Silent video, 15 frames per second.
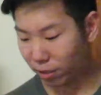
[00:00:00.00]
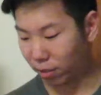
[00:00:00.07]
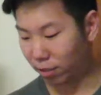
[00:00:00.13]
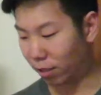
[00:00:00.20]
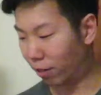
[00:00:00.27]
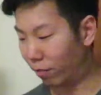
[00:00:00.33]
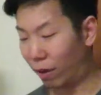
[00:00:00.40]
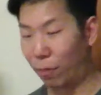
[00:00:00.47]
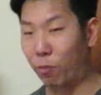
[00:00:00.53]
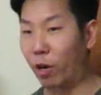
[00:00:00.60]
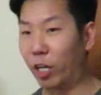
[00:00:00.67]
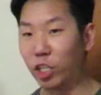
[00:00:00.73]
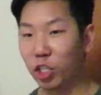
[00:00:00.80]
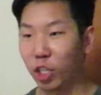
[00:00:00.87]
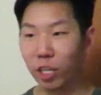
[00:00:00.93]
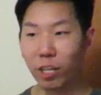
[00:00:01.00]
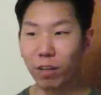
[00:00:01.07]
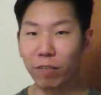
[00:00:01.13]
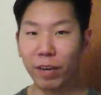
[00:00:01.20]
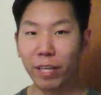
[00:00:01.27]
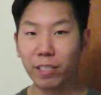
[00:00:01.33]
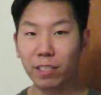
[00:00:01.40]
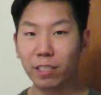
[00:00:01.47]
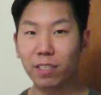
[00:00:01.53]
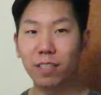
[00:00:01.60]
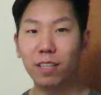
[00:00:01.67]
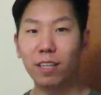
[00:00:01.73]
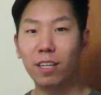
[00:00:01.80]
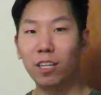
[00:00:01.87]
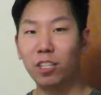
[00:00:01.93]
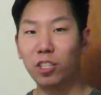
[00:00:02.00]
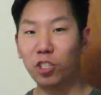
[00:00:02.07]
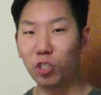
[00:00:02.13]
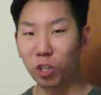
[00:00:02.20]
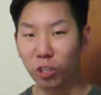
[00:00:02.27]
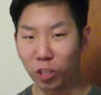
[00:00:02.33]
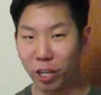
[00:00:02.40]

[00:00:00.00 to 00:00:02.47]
the vibration of it shook